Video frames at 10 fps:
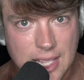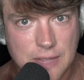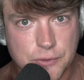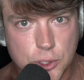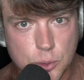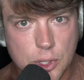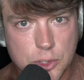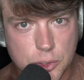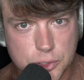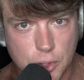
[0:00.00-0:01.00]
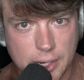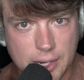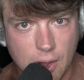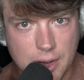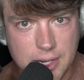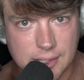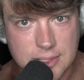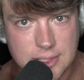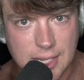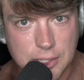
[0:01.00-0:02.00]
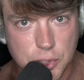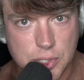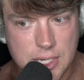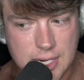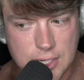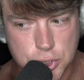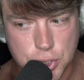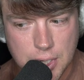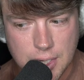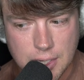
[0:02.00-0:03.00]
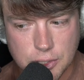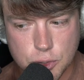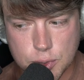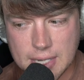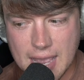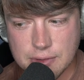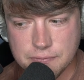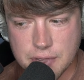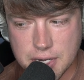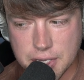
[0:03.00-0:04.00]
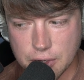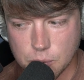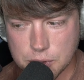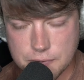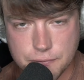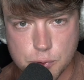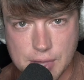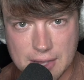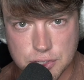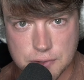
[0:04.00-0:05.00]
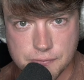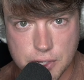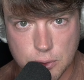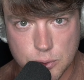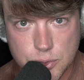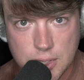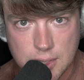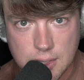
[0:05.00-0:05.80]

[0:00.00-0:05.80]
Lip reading: If you know your target audience and your niche, you can have a video with a few thousand views,